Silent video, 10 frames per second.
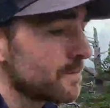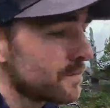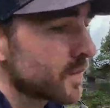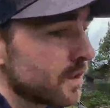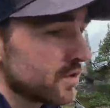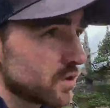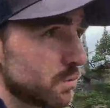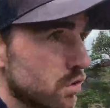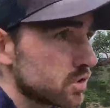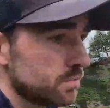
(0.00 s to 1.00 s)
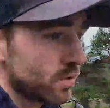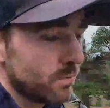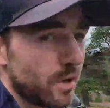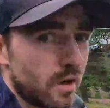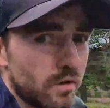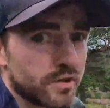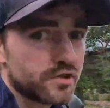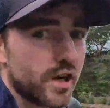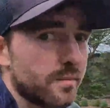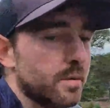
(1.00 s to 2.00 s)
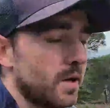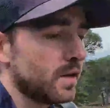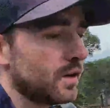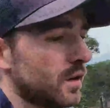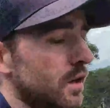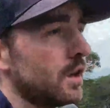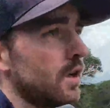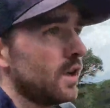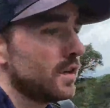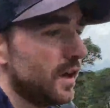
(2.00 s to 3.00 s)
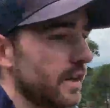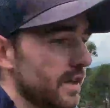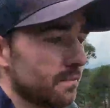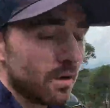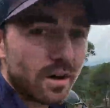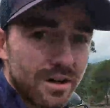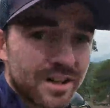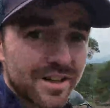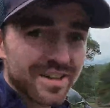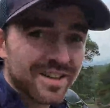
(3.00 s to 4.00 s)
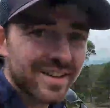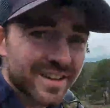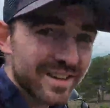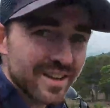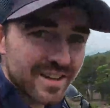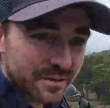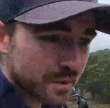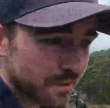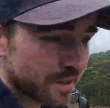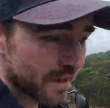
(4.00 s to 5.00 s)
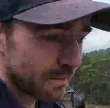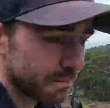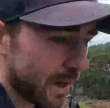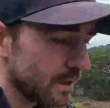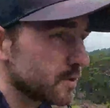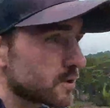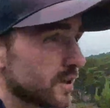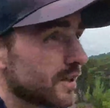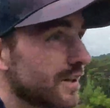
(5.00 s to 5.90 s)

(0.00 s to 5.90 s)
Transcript: So the most important part of the trip, the hiking part, is where I'm going to get battered.